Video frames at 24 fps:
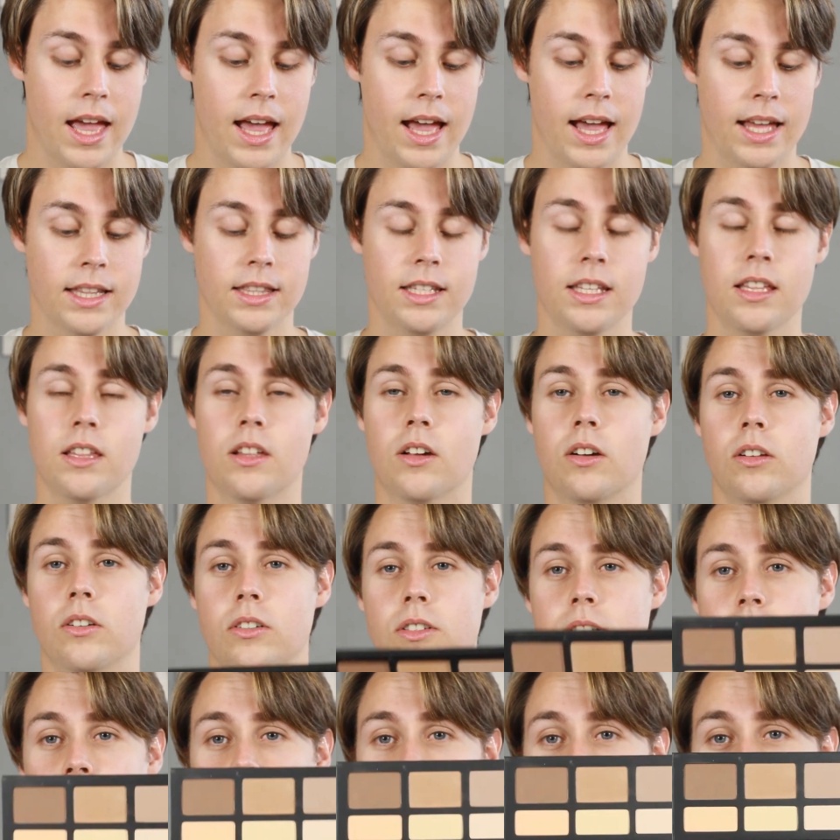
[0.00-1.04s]
And these
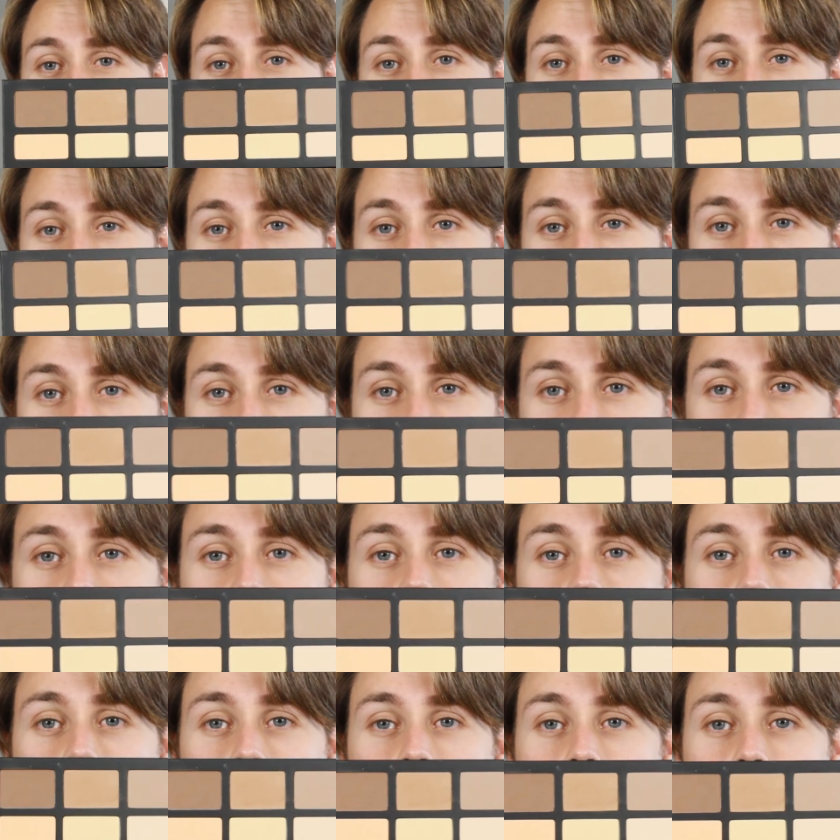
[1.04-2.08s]
colors, I think they
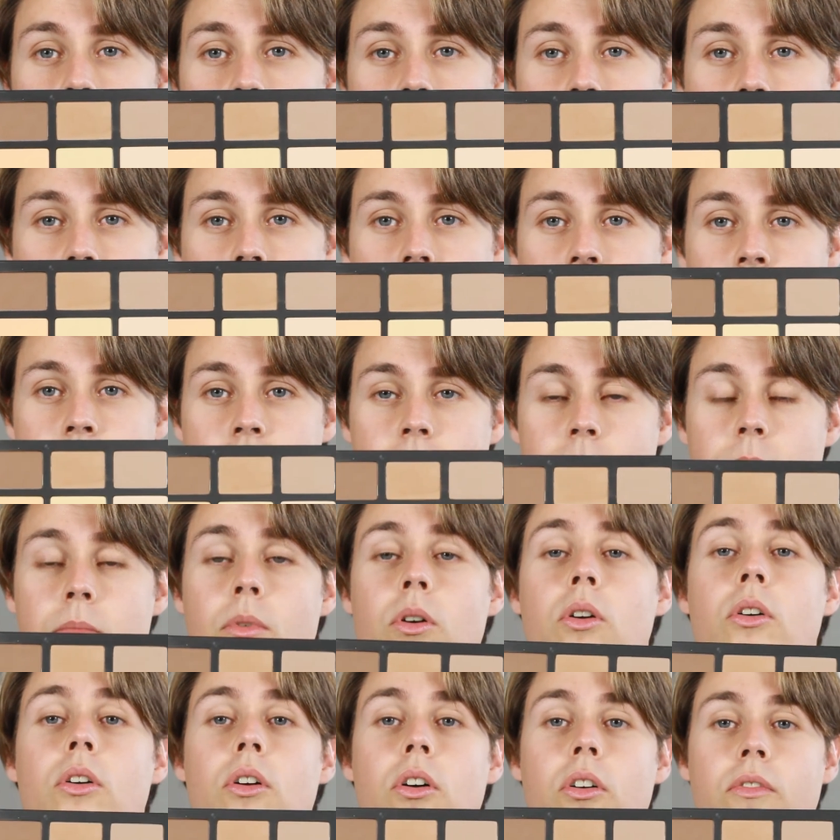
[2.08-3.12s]
are perfect. It's
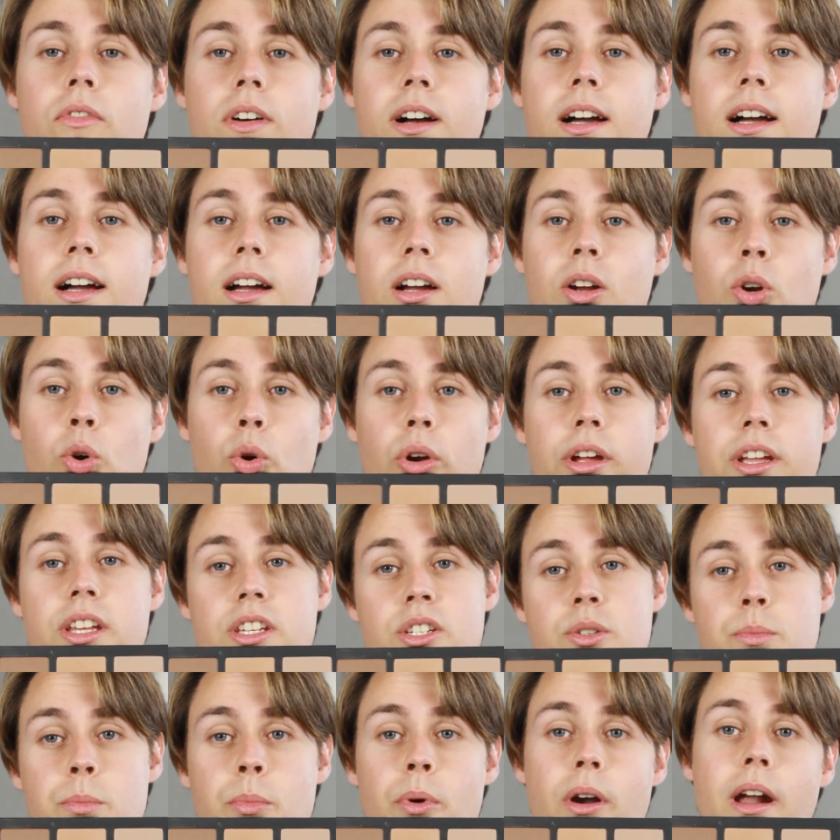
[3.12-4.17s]
more of a
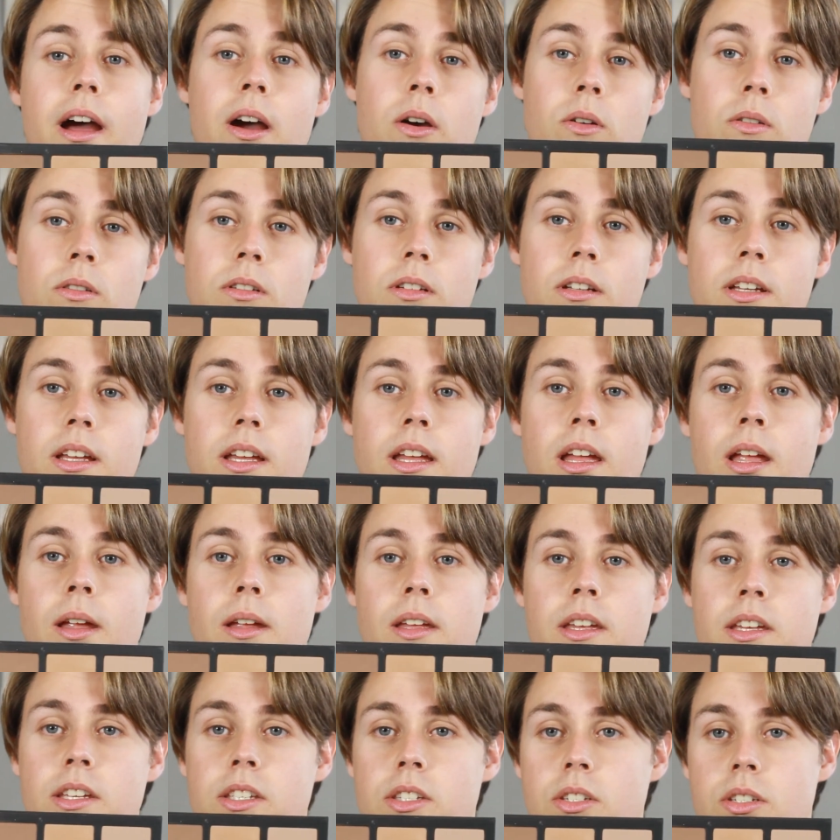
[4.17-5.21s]
grayish brown
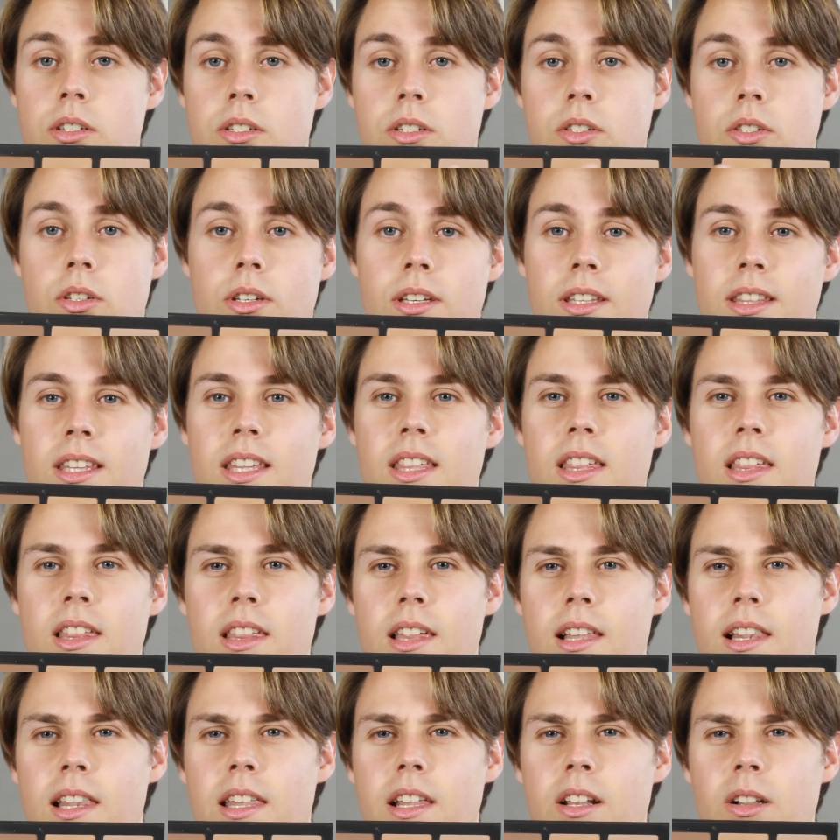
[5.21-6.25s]
each. This
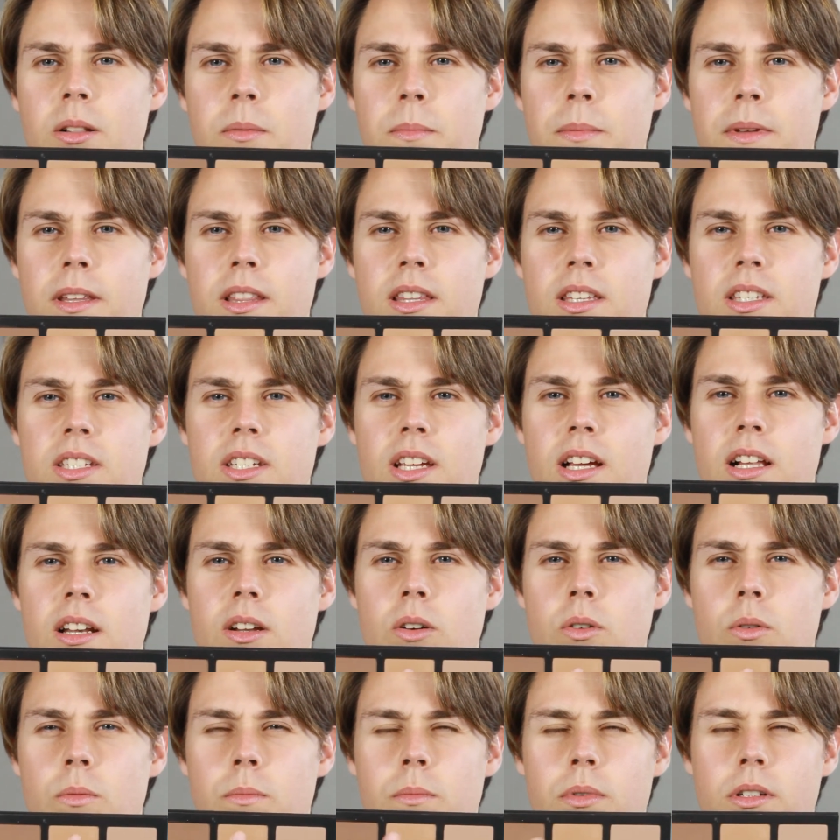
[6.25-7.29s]
is a little bit
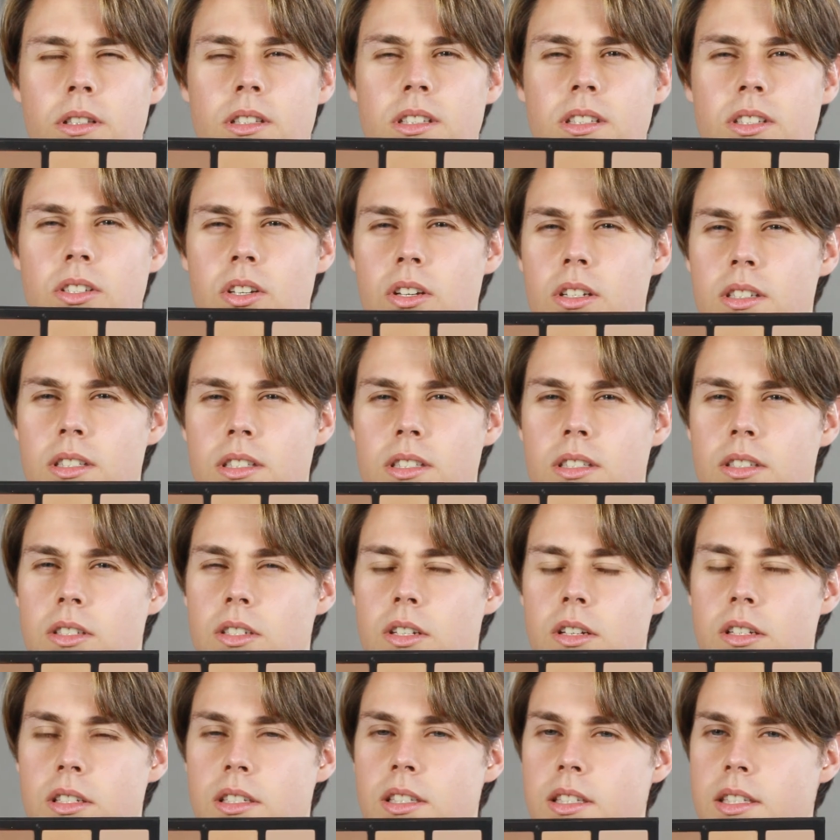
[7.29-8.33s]
yellow, but just
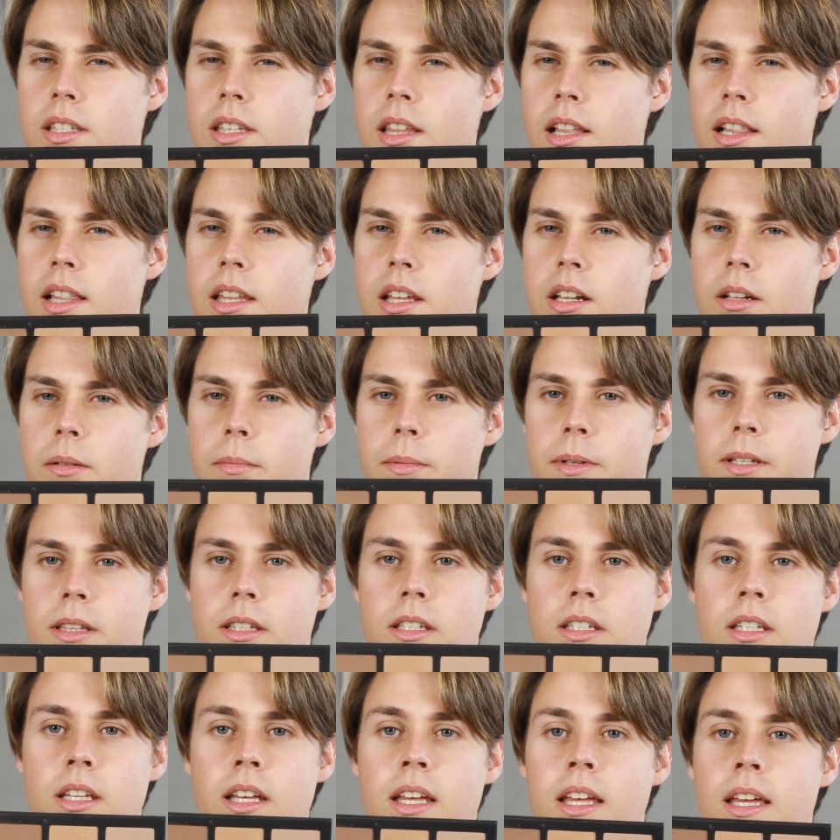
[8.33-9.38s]
a little bit.
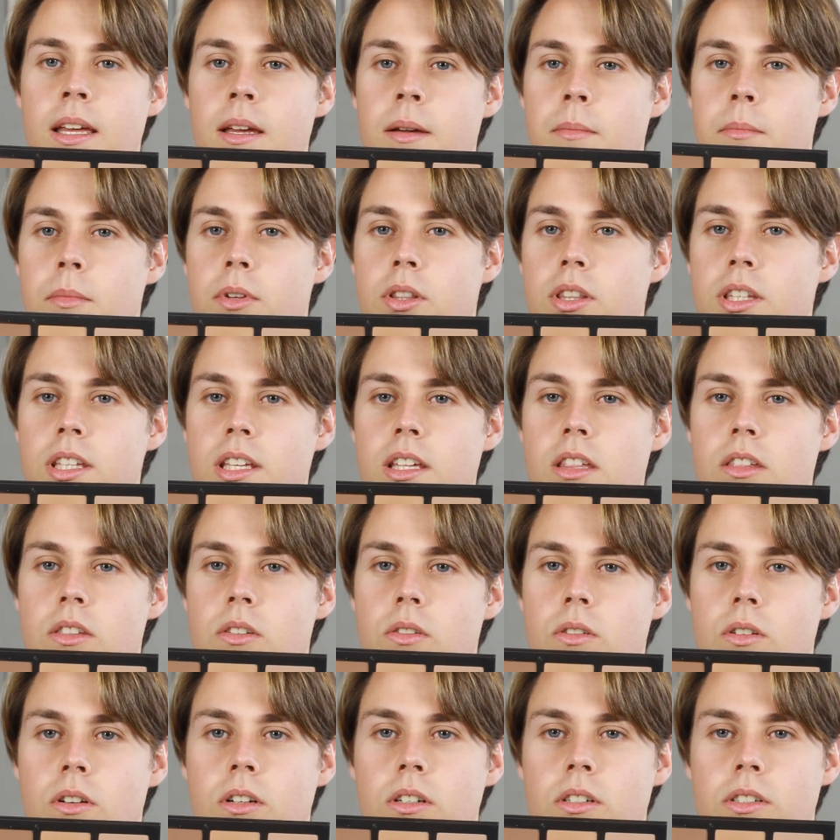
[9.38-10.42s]
But these
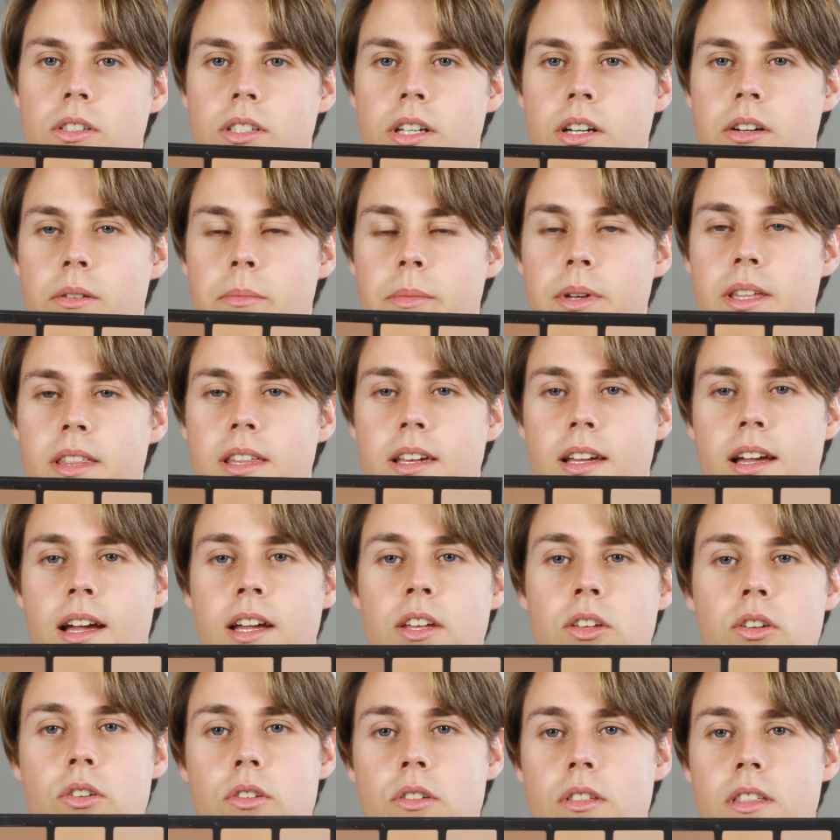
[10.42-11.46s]
2 colors are amazing. I
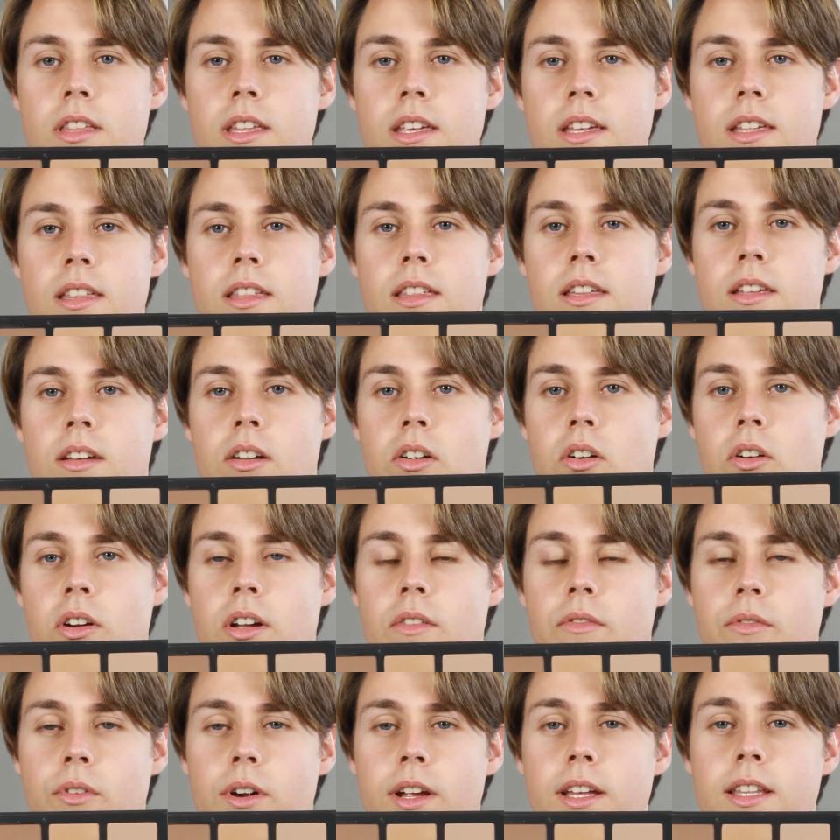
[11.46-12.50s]
used this on
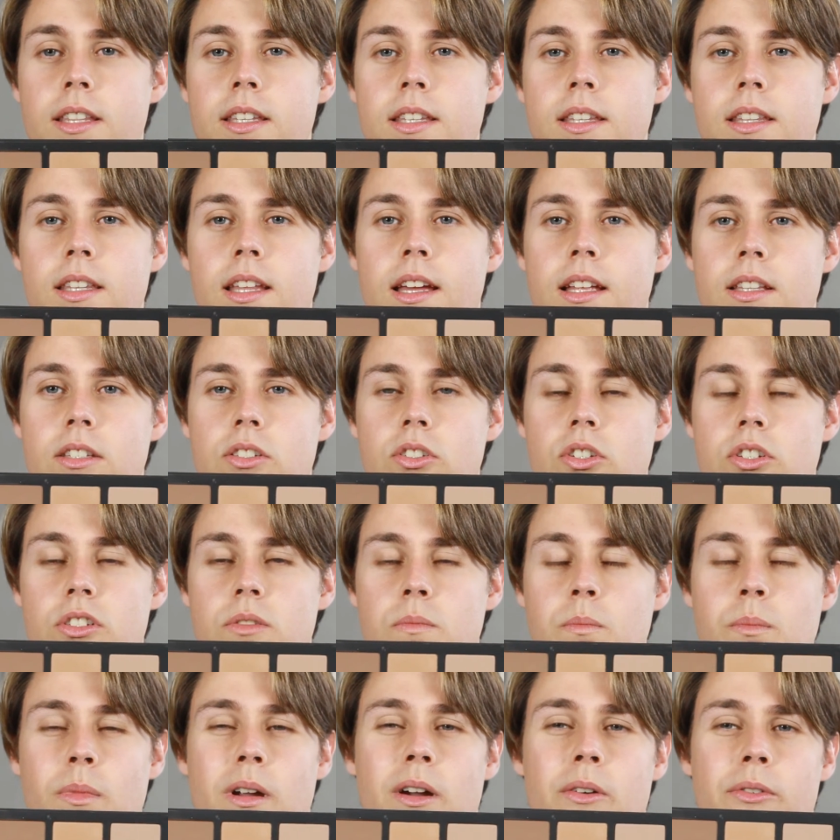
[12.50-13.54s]
a friend that
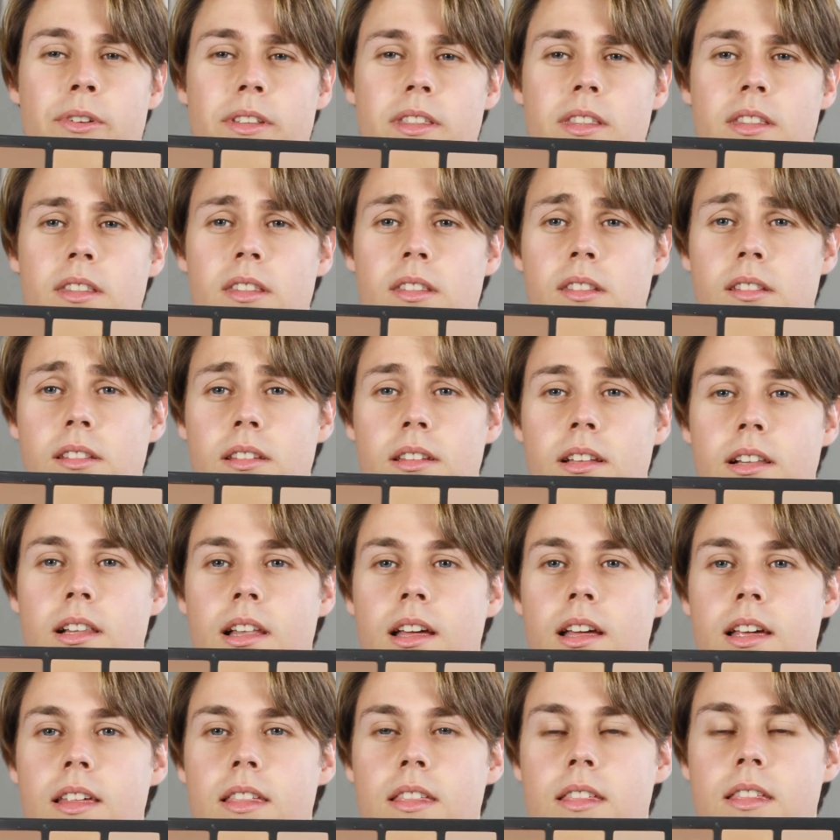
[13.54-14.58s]
just married the
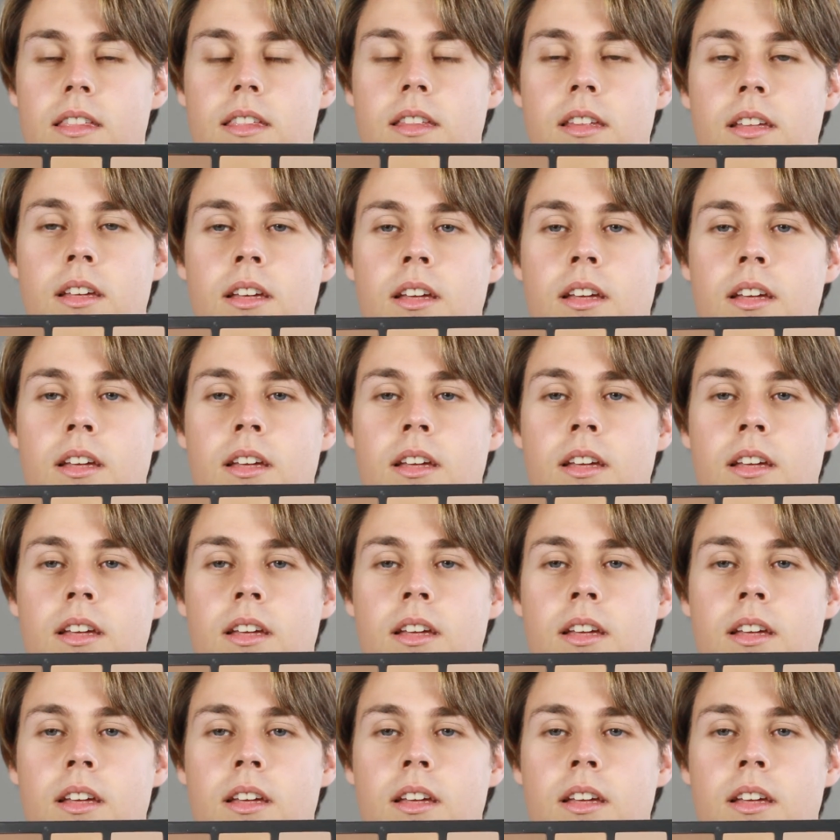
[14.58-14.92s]
last